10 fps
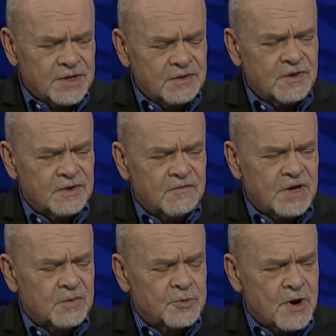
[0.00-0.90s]
do you think you've
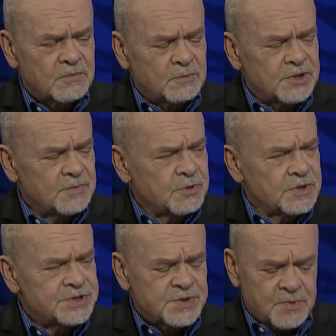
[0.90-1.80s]
got a problem in the
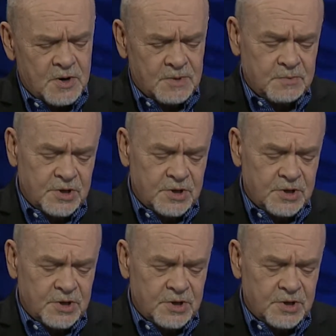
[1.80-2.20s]
police department?